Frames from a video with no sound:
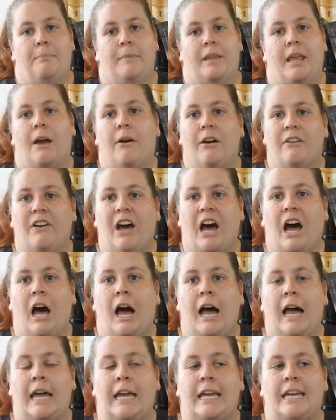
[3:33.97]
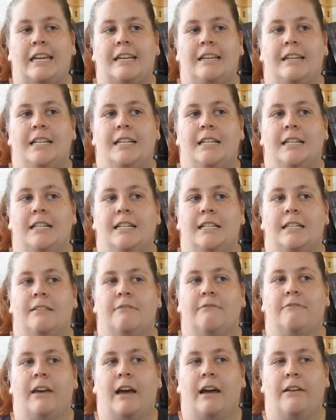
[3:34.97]
However, I
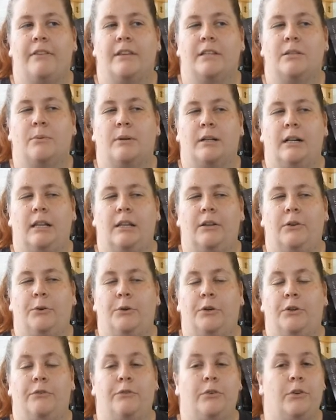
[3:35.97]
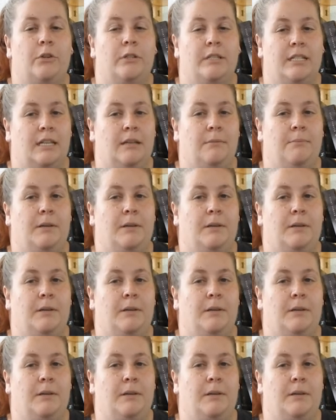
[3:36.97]
found this one a little confusing,